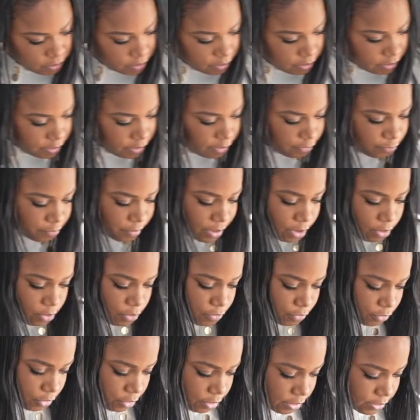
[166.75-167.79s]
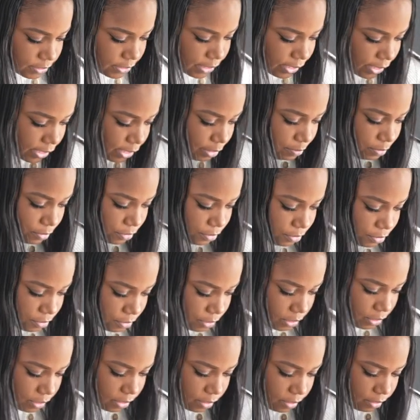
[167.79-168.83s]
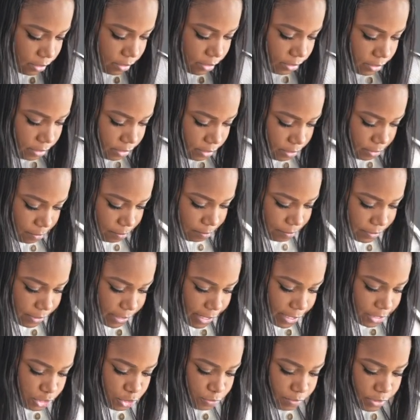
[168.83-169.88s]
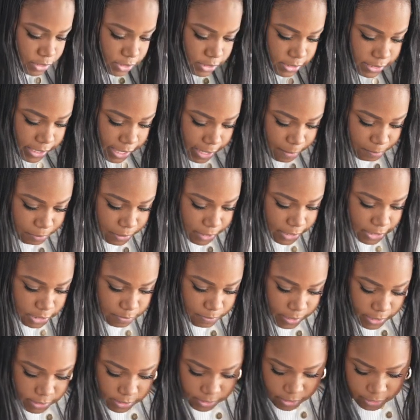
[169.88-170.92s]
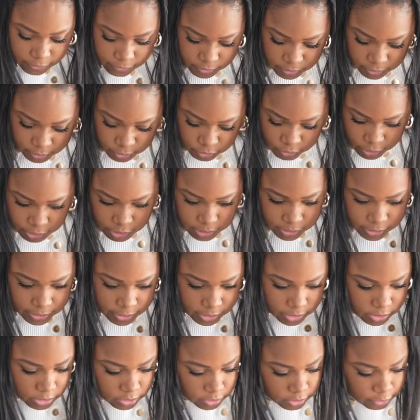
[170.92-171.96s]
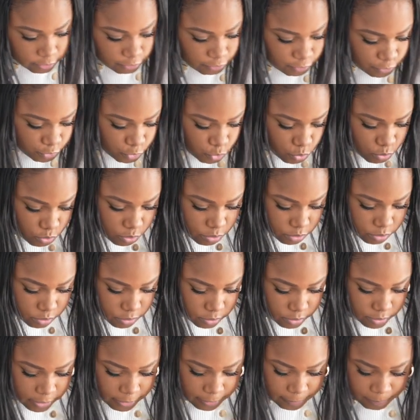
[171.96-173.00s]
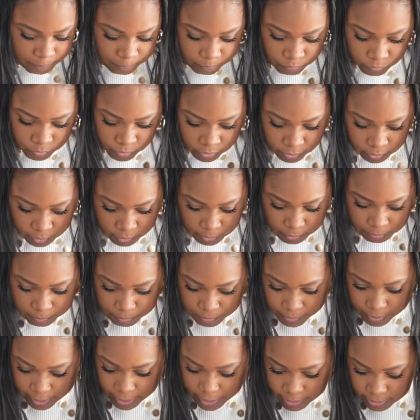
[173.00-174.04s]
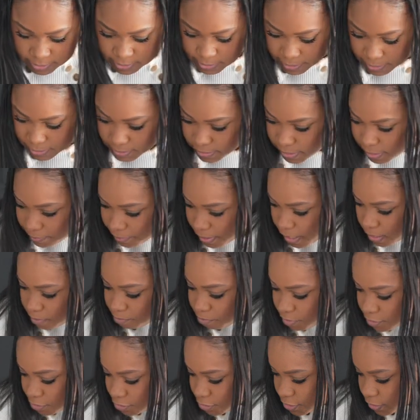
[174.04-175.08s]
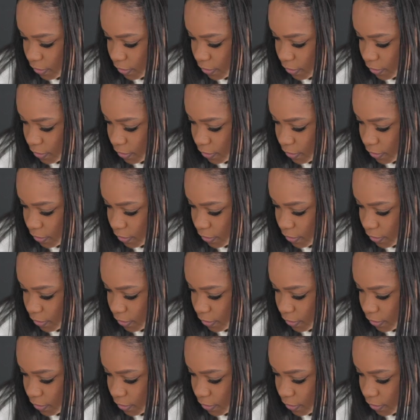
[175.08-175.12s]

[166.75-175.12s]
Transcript: of my overall table, but not too much because I have placemats and everything. So I just need it to look full, but at the same time kind of bunched